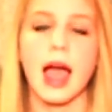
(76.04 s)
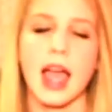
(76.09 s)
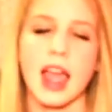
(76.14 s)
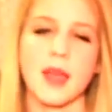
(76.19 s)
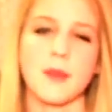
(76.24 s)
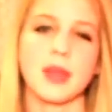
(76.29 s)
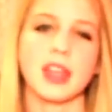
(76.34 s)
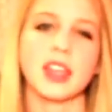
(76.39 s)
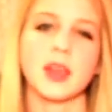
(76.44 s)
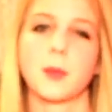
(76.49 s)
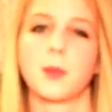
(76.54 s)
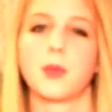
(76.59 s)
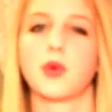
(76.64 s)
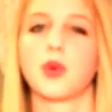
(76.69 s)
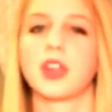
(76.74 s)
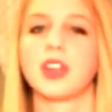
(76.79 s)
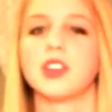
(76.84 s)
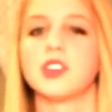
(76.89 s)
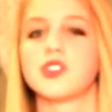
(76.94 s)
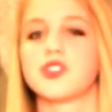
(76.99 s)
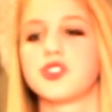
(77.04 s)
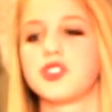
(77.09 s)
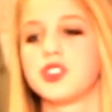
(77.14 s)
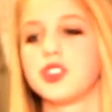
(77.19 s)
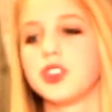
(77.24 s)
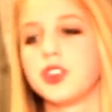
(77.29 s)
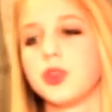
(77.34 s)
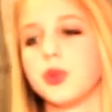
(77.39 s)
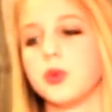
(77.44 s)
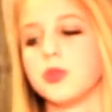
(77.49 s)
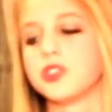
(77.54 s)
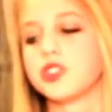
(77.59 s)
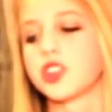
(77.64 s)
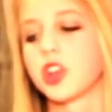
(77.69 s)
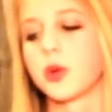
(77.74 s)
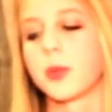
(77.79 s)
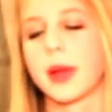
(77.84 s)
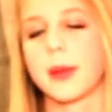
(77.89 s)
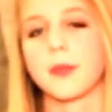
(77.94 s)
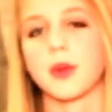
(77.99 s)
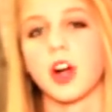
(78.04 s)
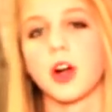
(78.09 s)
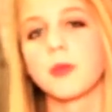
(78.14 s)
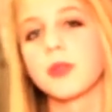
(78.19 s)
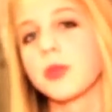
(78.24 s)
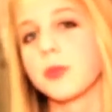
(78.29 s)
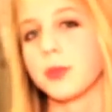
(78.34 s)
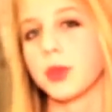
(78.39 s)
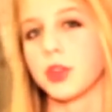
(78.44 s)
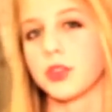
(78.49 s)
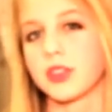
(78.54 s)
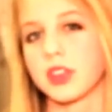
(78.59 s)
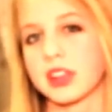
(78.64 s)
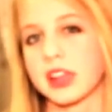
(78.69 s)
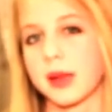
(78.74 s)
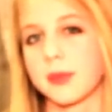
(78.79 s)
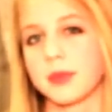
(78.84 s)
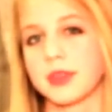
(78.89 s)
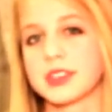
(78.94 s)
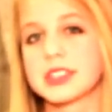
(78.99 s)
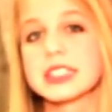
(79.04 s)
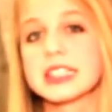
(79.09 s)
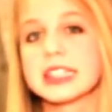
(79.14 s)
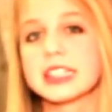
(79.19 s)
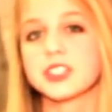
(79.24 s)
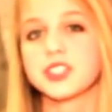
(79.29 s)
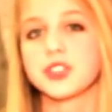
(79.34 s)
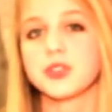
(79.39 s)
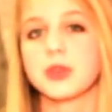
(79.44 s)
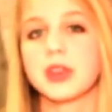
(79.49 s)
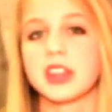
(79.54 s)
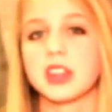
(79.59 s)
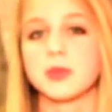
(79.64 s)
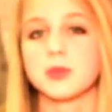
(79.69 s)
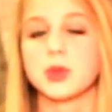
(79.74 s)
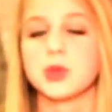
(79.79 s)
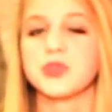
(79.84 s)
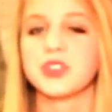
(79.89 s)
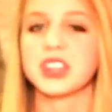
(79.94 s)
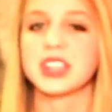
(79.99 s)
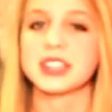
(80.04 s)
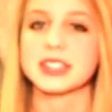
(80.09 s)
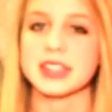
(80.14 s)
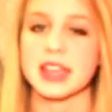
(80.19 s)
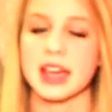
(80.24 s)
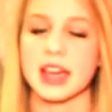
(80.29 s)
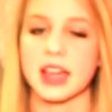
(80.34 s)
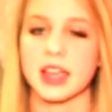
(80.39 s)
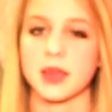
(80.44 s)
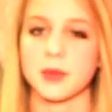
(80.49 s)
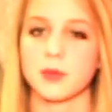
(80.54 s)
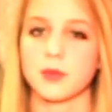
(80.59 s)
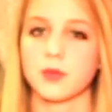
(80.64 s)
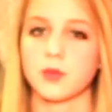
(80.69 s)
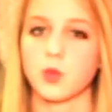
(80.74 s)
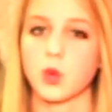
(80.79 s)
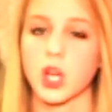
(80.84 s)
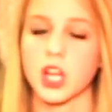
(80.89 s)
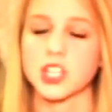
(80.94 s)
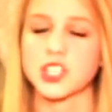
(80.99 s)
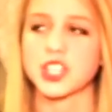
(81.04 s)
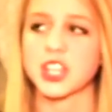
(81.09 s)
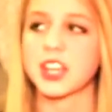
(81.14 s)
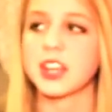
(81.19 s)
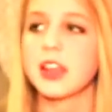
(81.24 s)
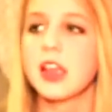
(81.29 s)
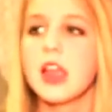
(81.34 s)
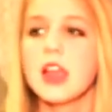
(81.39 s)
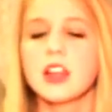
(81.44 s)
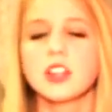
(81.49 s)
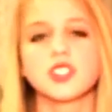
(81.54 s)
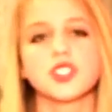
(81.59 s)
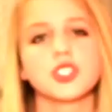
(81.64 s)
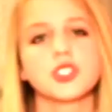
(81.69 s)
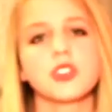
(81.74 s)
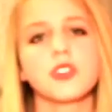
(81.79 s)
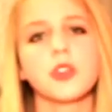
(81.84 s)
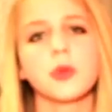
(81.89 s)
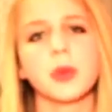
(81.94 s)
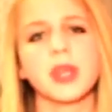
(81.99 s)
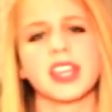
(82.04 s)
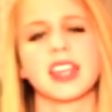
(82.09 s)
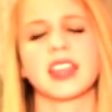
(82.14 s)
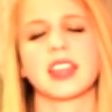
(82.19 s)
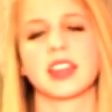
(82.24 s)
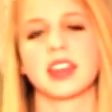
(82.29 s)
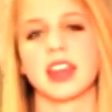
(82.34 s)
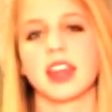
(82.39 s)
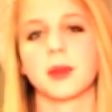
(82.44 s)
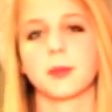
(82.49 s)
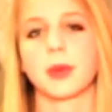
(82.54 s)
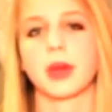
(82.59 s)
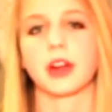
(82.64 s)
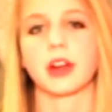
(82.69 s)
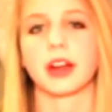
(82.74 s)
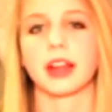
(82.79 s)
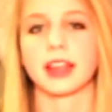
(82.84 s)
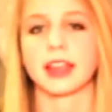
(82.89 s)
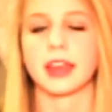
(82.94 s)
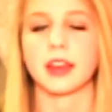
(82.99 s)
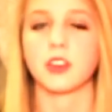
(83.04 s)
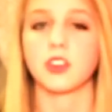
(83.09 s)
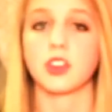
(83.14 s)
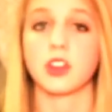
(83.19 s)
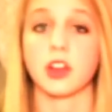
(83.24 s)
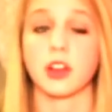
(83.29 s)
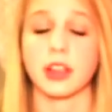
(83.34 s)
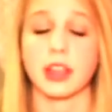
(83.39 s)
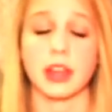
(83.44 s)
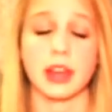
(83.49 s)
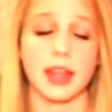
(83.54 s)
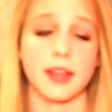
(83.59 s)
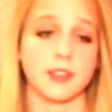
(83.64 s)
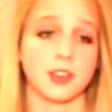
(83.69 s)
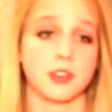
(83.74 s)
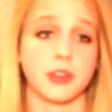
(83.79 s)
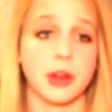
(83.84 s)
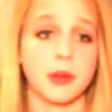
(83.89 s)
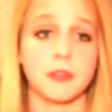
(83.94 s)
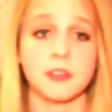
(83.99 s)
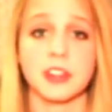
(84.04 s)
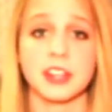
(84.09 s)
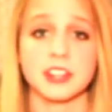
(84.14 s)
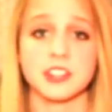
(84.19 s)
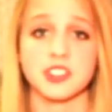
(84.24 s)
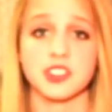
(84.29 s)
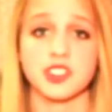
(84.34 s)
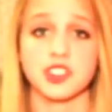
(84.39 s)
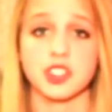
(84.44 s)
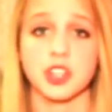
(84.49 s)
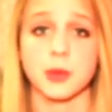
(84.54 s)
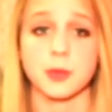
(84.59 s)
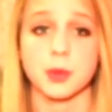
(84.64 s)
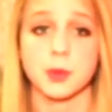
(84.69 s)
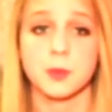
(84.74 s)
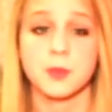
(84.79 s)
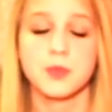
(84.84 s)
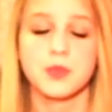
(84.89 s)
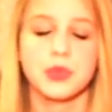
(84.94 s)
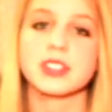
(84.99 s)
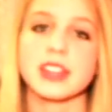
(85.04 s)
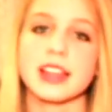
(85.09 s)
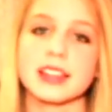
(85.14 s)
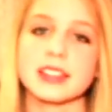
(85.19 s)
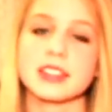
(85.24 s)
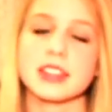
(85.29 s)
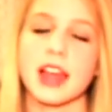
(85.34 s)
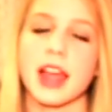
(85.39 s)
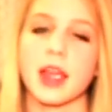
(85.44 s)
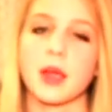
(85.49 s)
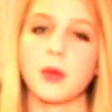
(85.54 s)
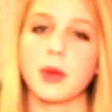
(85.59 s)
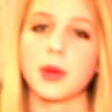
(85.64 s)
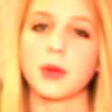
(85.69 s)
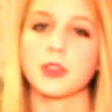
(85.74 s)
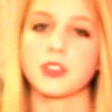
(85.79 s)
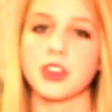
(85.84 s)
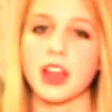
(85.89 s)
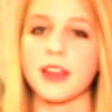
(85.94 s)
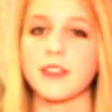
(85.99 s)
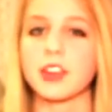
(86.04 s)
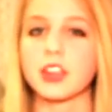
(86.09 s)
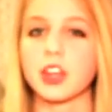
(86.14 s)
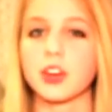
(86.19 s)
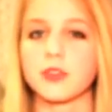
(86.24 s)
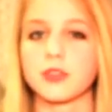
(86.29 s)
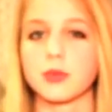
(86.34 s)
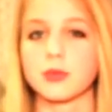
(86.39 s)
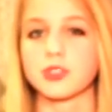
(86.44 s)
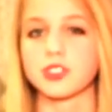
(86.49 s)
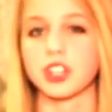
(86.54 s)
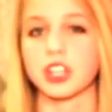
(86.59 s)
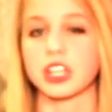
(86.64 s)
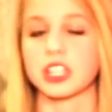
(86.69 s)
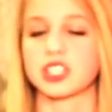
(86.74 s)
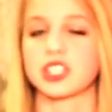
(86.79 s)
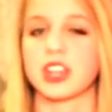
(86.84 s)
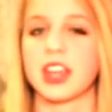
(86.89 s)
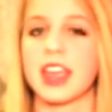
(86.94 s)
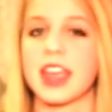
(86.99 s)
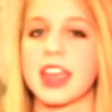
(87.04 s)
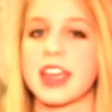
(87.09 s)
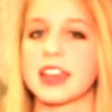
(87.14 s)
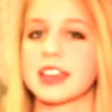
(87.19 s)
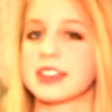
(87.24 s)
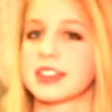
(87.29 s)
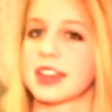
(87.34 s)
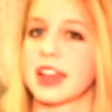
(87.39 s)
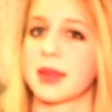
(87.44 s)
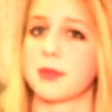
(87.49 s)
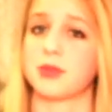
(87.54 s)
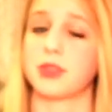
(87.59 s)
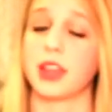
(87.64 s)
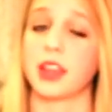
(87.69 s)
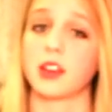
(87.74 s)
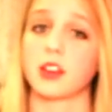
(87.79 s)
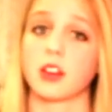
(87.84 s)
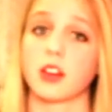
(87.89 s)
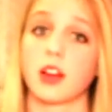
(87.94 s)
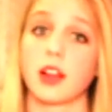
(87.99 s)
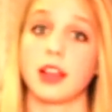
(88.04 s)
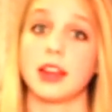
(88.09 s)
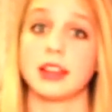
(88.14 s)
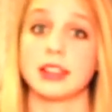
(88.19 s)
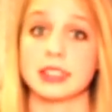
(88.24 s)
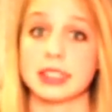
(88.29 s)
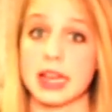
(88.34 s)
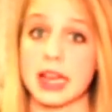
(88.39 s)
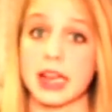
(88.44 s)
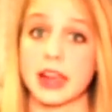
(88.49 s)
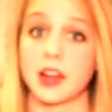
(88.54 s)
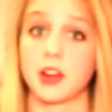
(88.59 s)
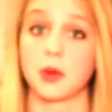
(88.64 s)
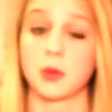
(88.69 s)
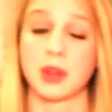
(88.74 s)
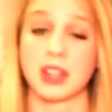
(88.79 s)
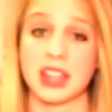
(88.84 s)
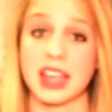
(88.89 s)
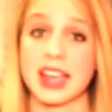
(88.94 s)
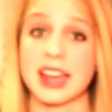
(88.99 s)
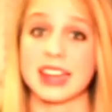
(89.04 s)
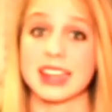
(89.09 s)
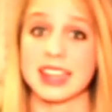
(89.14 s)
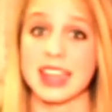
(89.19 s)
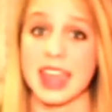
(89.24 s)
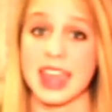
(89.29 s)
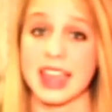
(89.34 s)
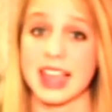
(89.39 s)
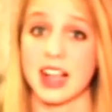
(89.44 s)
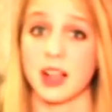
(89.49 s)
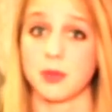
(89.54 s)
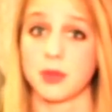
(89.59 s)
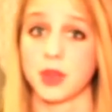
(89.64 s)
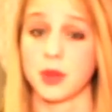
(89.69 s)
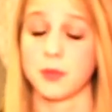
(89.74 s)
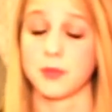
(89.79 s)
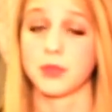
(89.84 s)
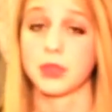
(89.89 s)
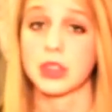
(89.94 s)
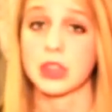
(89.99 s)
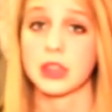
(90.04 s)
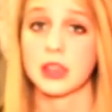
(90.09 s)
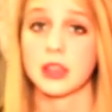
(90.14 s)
I make a point to show my mom the music I'm listening to and the movies I'm watching just so that we can connect better and get along and have a great relationship. Last night, we were driving home from church and I played her an entire Reliant K album